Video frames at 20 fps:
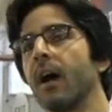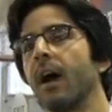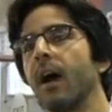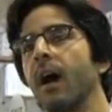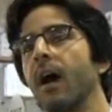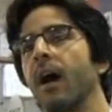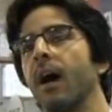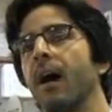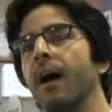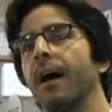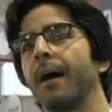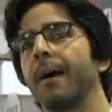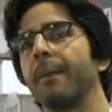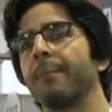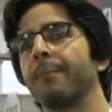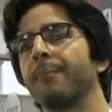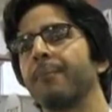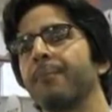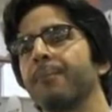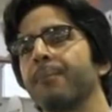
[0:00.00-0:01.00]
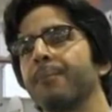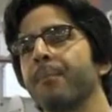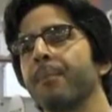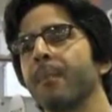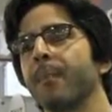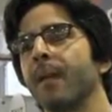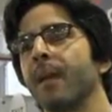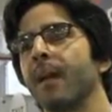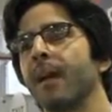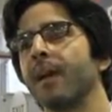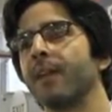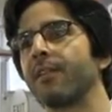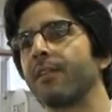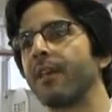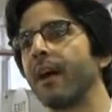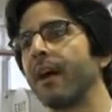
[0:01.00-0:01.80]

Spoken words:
It just